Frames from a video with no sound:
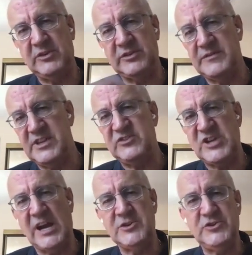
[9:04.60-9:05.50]
because of these
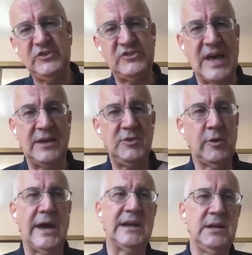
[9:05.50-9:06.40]
challenges, that
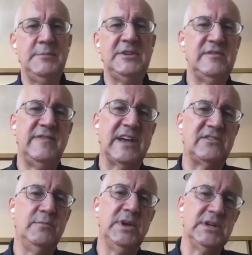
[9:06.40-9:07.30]
you had limited
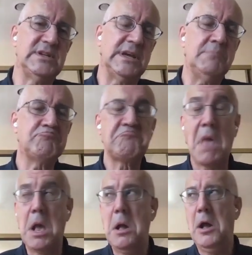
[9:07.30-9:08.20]
flexibility.
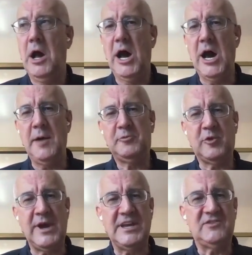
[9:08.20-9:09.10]

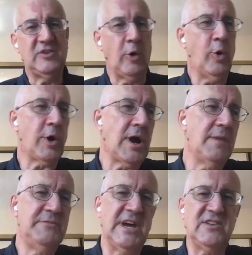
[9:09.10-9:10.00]
Upgrades or
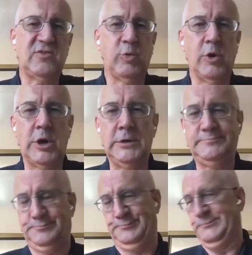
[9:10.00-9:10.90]
updates
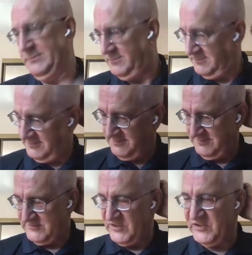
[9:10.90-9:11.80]
were
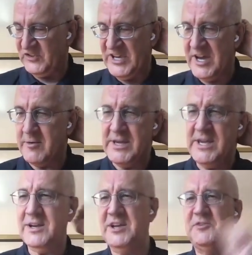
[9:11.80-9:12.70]

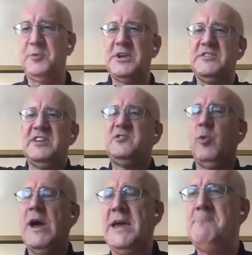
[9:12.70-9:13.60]
scary, let's put it this
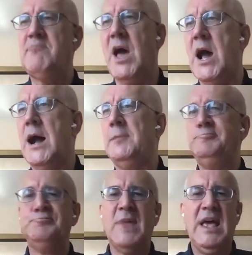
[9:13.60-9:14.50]
way.
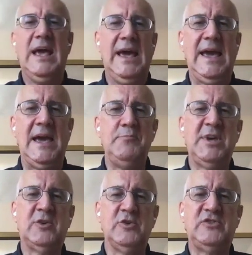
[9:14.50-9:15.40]
And
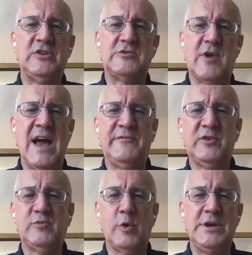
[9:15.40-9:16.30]
because the
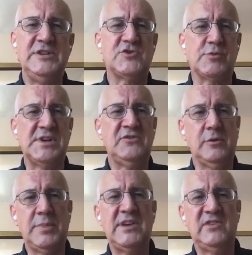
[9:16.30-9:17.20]
drivers were in tree,
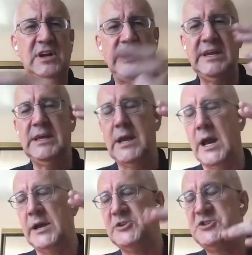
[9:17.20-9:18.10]
so basically
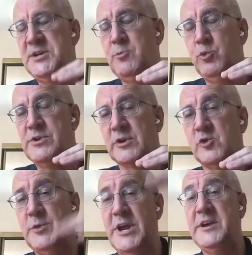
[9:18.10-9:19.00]
shipped with a
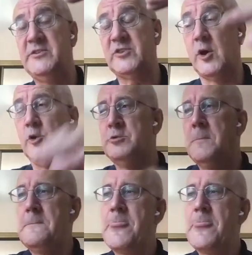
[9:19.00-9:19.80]
Kubernetes code,